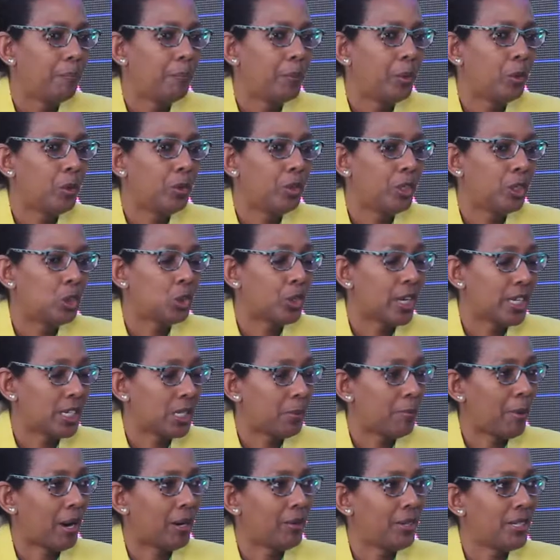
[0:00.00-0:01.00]
both
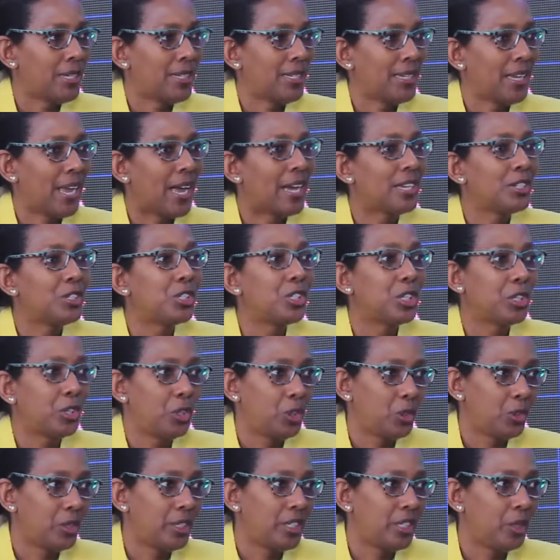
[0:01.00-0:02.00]
transparency and
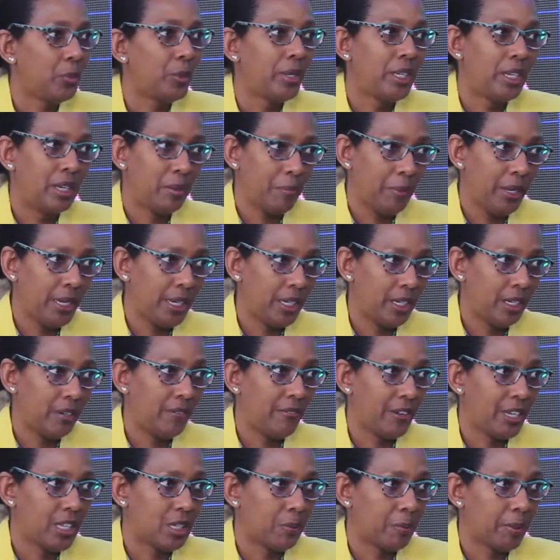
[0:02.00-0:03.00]
security when they're making
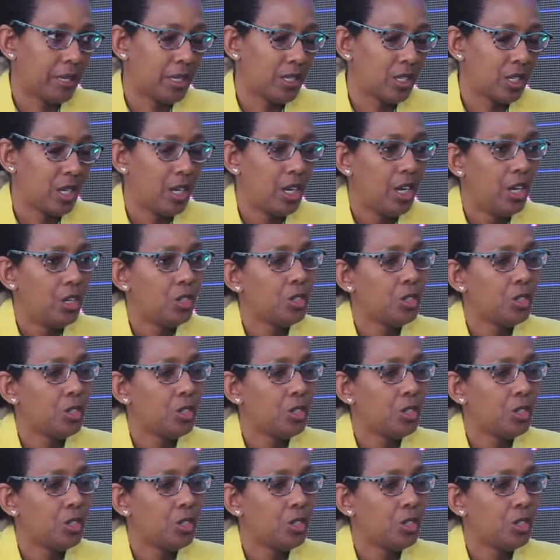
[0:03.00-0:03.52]
investments.